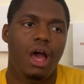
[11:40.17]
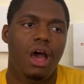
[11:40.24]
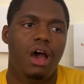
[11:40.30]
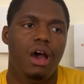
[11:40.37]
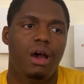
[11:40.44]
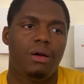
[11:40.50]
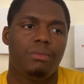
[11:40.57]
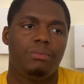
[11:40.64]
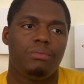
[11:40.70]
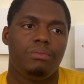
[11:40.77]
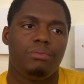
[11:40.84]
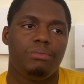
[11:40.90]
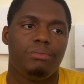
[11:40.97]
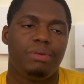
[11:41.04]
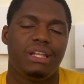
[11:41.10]

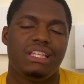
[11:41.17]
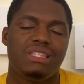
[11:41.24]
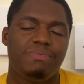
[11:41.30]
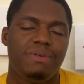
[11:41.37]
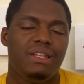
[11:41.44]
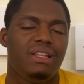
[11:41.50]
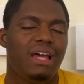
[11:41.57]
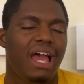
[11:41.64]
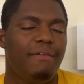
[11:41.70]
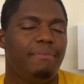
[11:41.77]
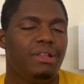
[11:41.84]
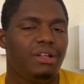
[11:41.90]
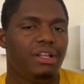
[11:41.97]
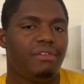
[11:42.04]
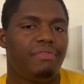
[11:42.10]
But I've
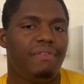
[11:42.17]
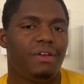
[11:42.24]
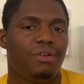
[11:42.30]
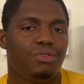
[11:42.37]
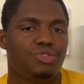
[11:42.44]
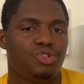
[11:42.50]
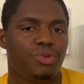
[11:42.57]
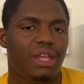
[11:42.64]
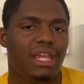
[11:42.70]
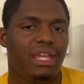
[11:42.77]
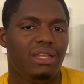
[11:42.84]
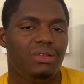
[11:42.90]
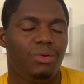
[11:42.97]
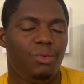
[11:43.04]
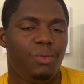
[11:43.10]
been on the fickle
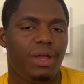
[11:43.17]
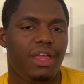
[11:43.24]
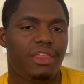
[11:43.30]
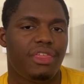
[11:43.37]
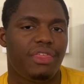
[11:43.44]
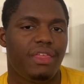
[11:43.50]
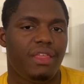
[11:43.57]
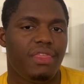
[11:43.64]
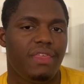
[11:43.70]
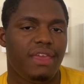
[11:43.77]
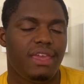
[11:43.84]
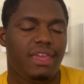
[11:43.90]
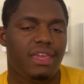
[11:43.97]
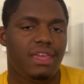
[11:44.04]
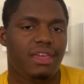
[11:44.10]
train with
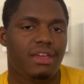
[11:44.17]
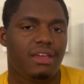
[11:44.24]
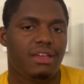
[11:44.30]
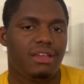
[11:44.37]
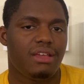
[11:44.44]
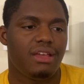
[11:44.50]
the